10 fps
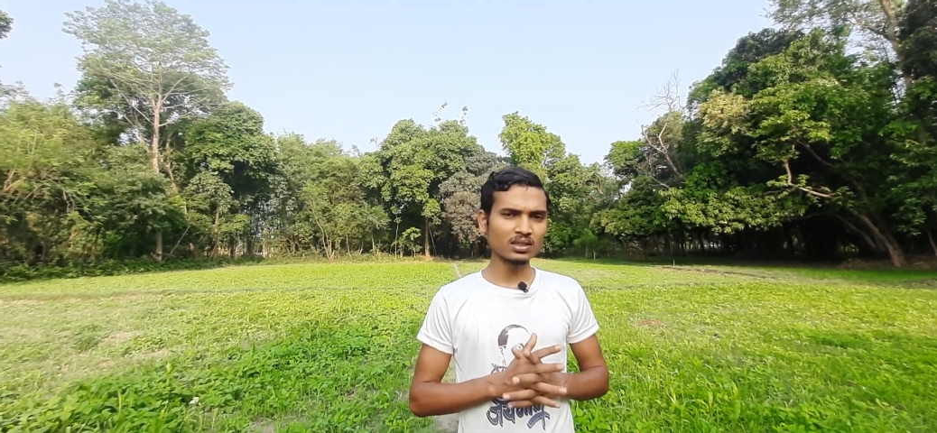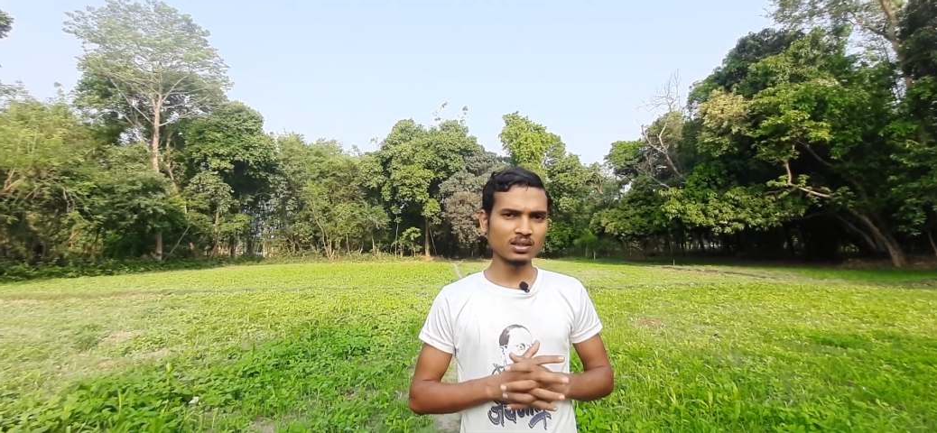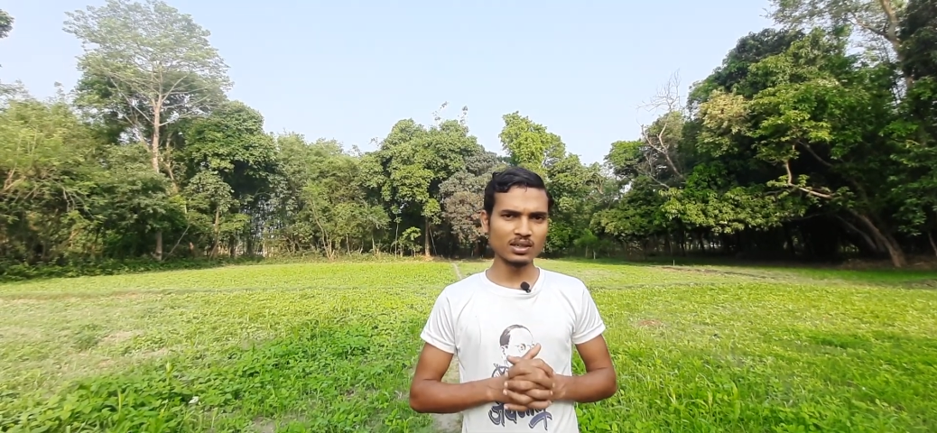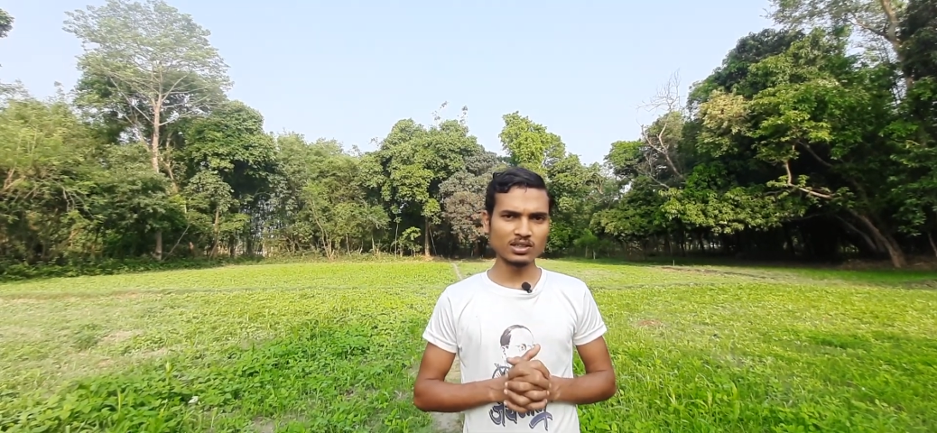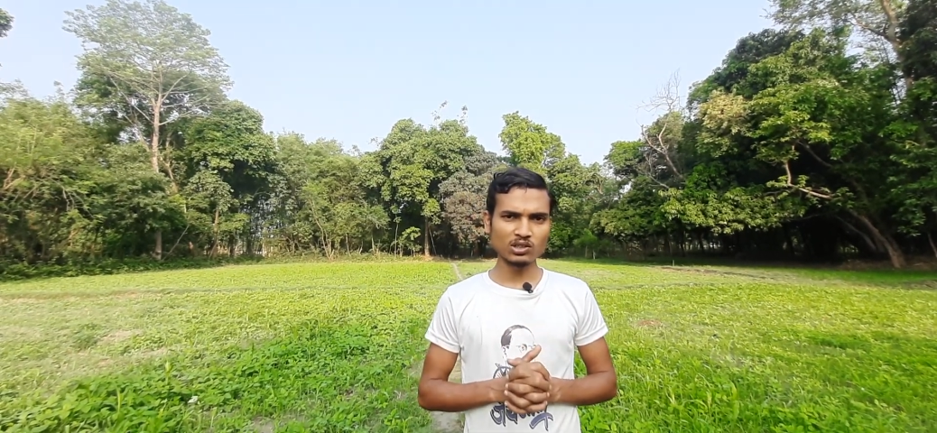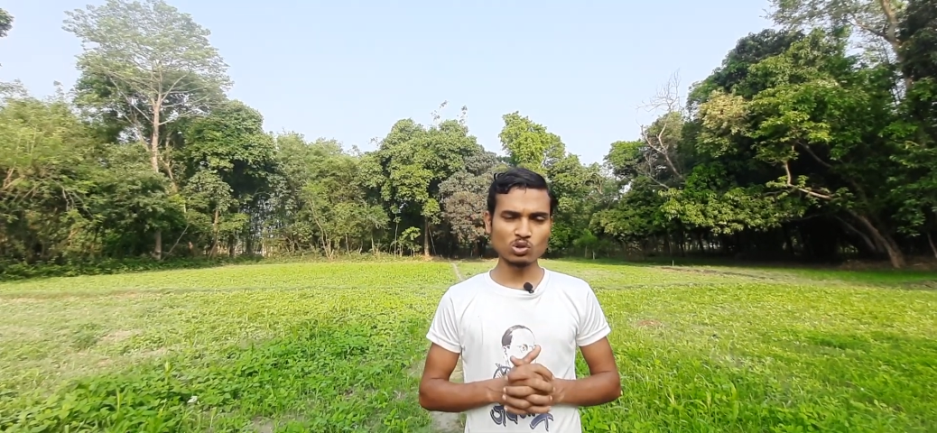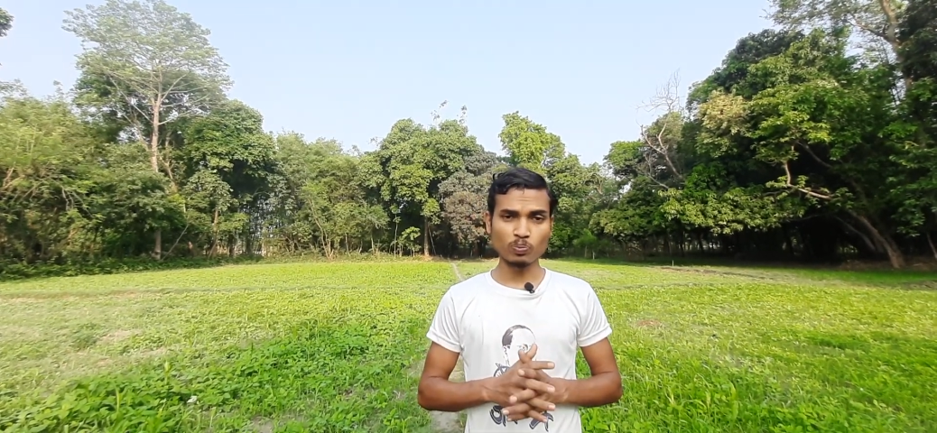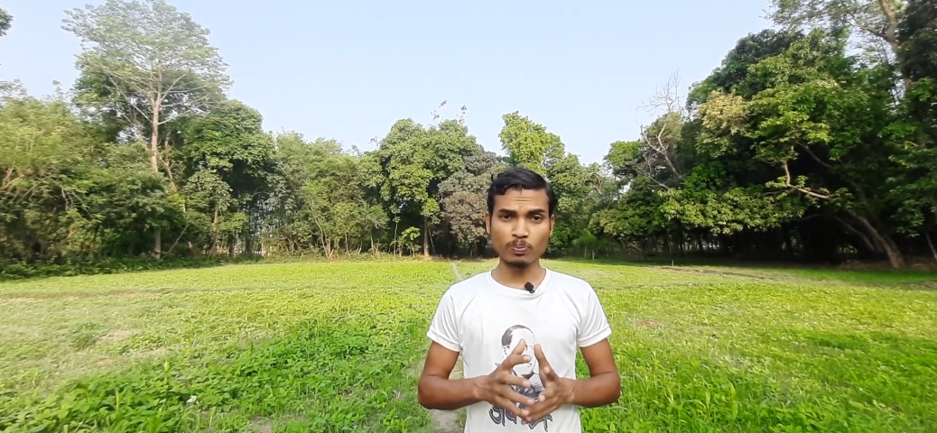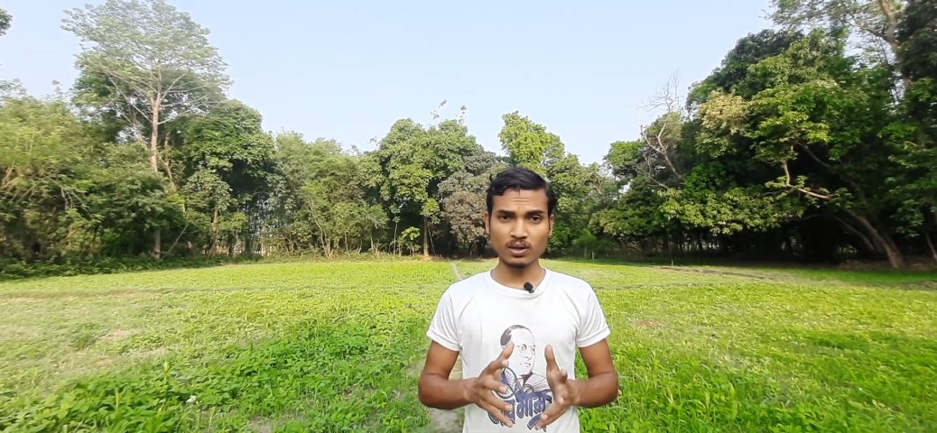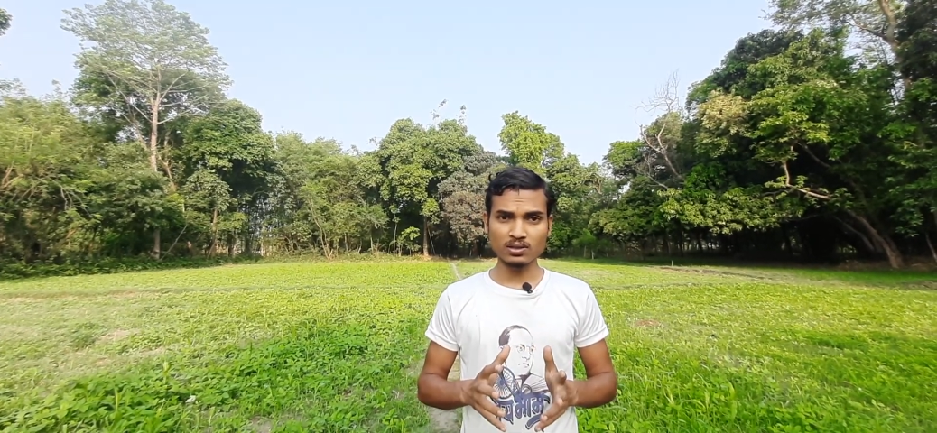related to
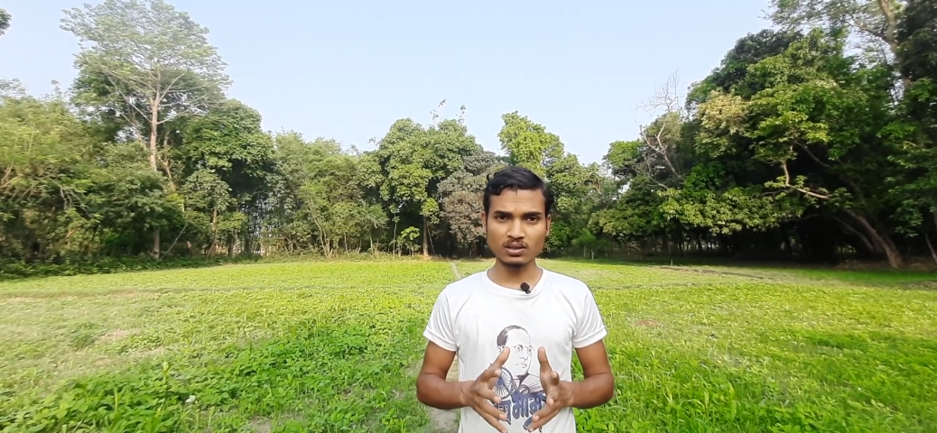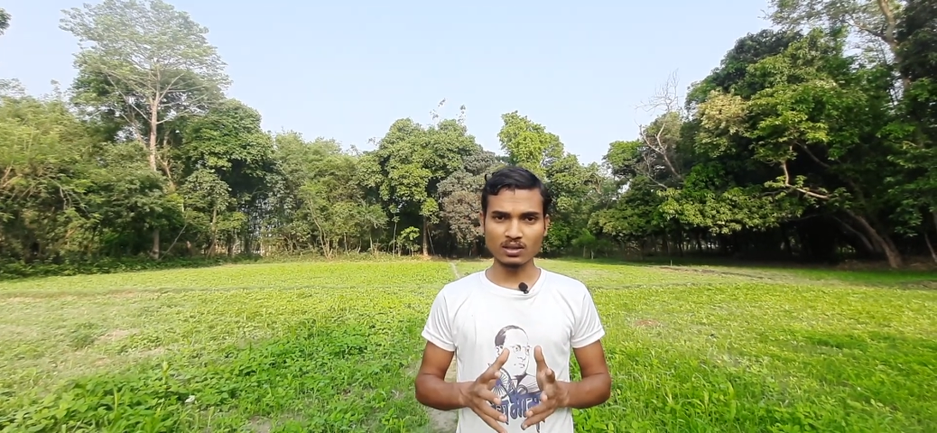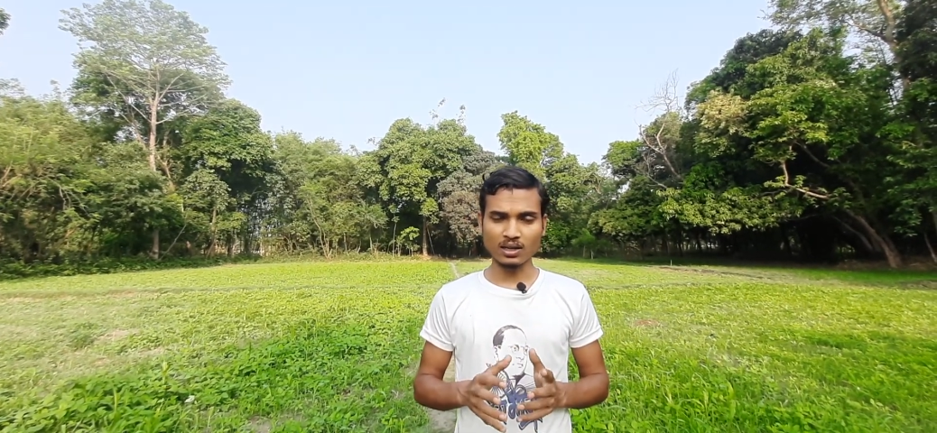person,